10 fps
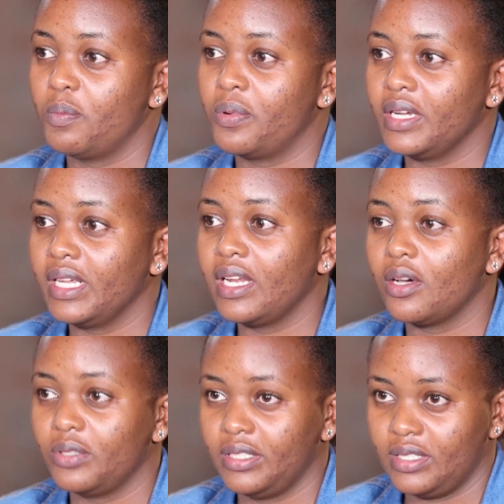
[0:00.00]
pray
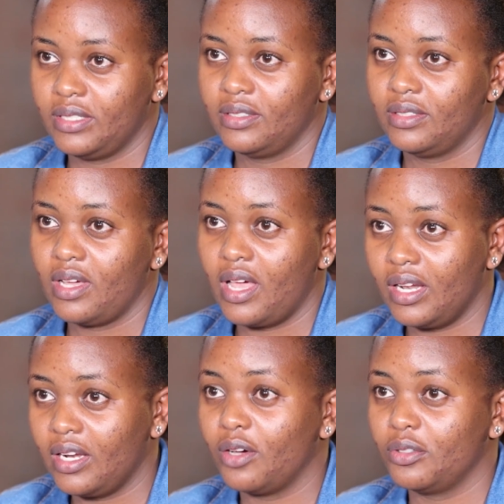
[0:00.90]
loud,
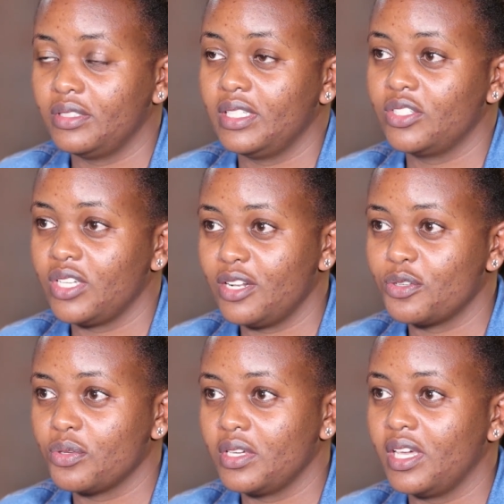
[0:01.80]
aloud, the child
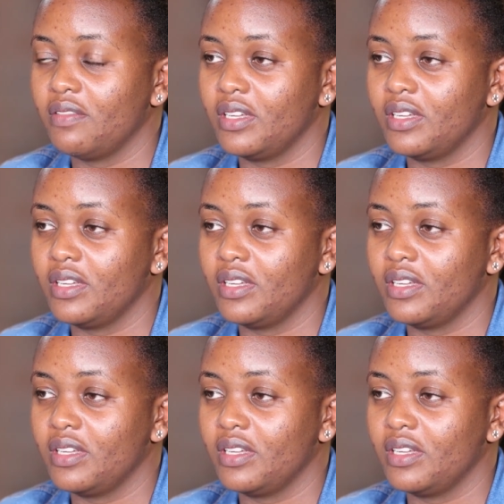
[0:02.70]
to hear,